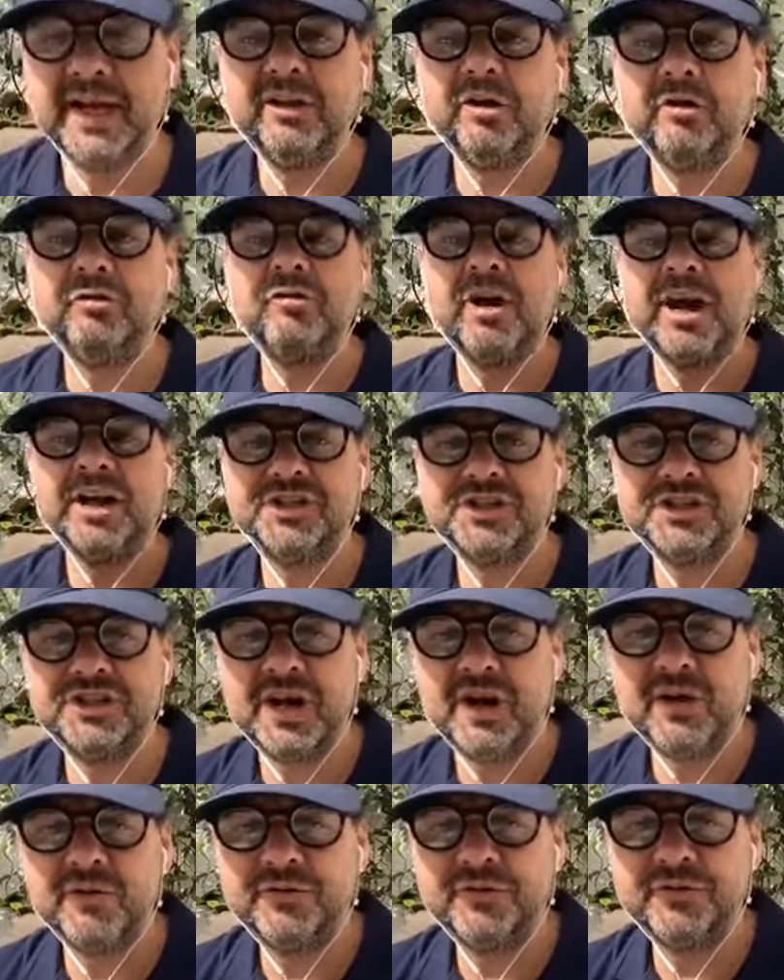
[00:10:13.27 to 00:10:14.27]
the
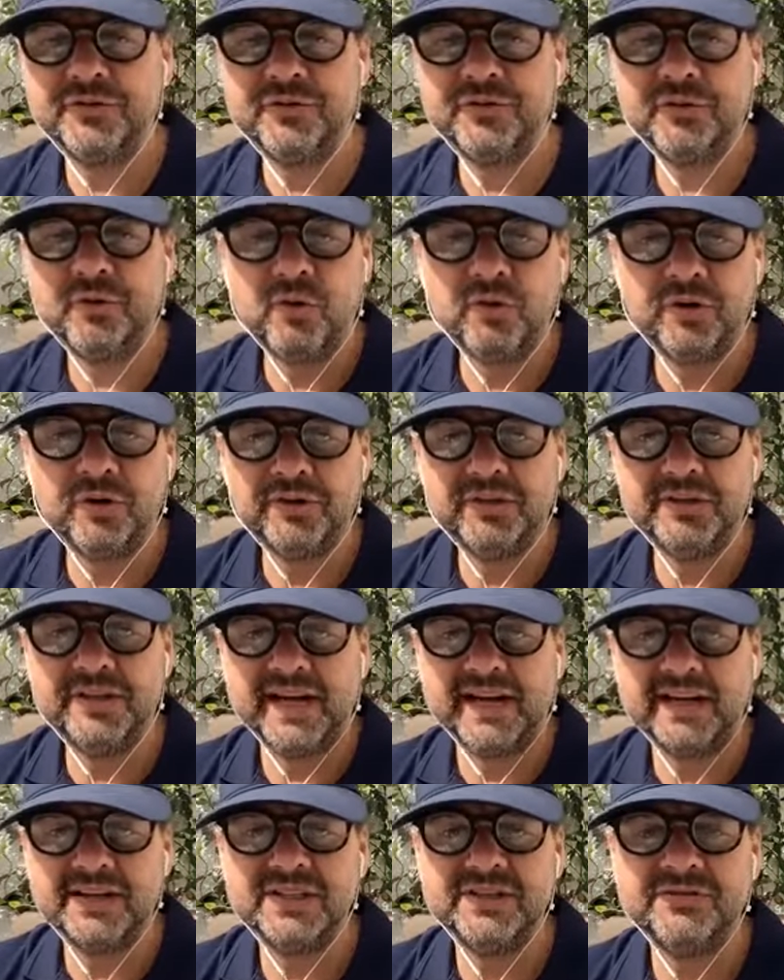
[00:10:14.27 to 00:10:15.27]
rationale, thought,
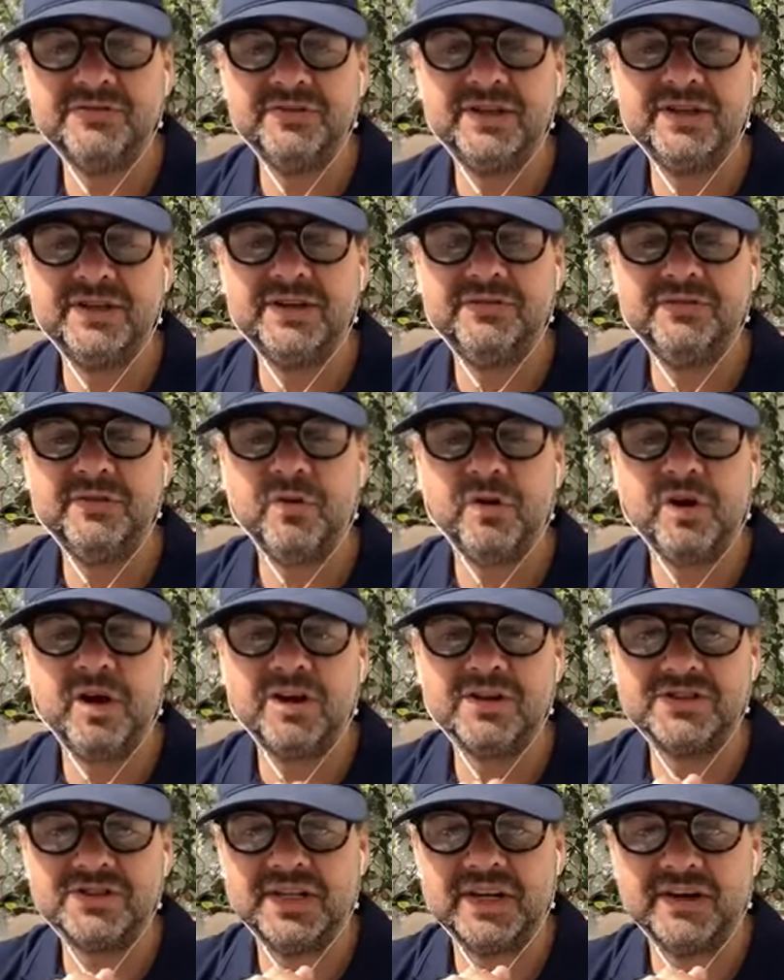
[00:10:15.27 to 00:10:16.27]
negatively
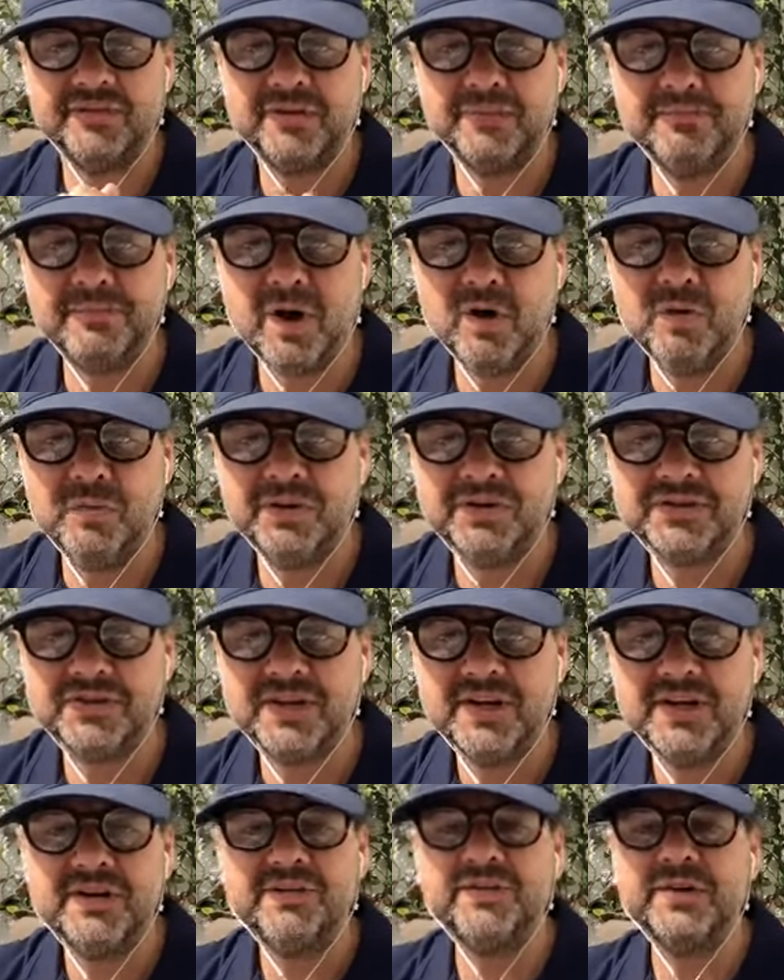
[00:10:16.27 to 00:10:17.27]
forecasting of the moment,
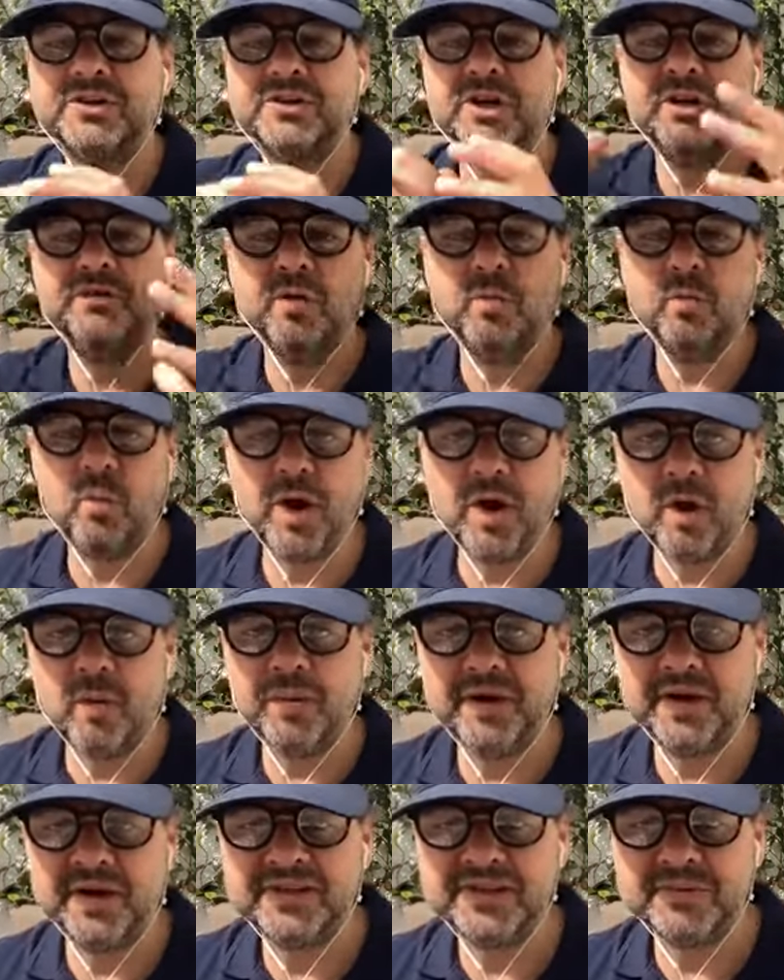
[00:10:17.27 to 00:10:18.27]
feels overwhelming
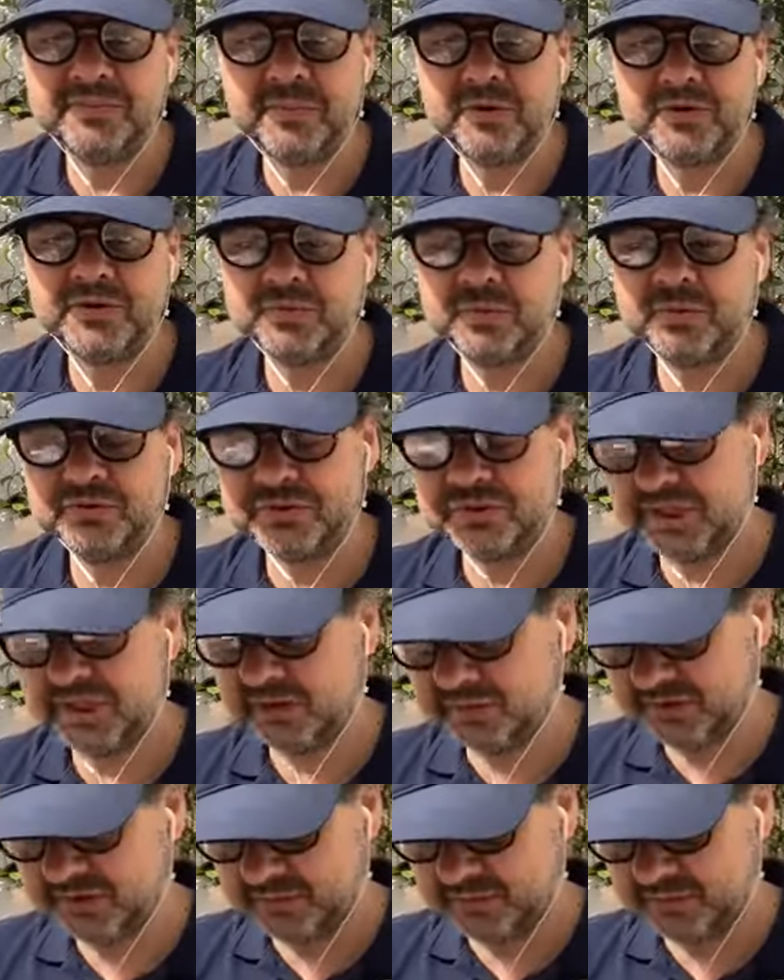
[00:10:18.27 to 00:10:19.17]
and is impossible to deal with, when